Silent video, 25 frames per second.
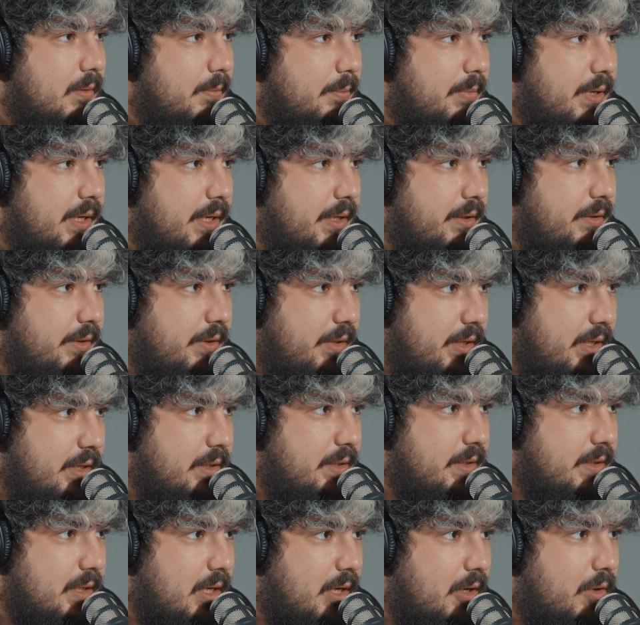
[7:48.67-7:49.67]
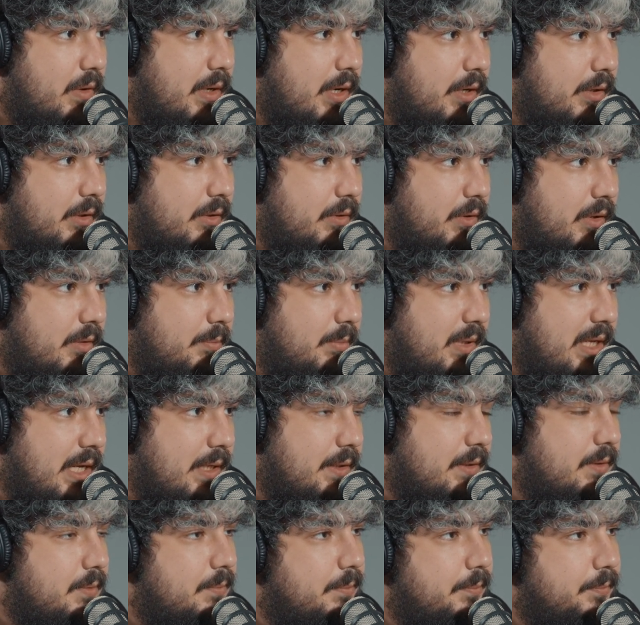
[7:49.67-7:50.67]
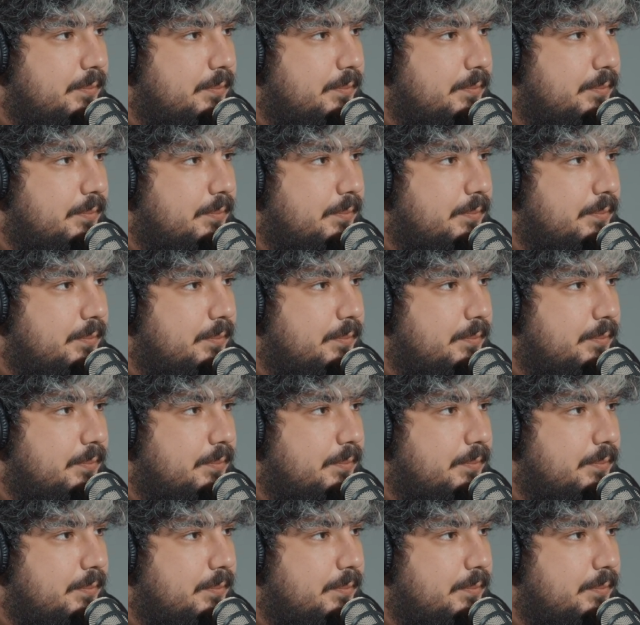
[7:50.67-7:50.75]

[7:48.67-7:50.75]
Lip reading: but these are our current plans.